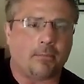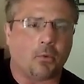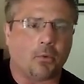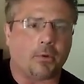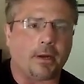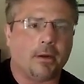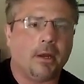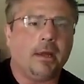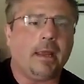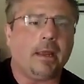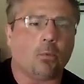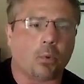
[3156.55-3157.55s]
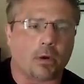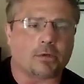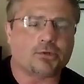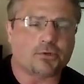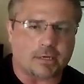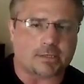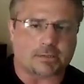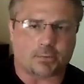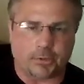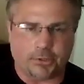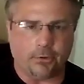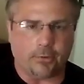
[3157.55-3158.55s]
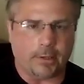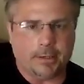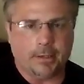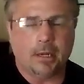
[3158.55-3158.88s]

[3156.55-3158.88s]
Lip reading: morning. It works. Trust us, we do it.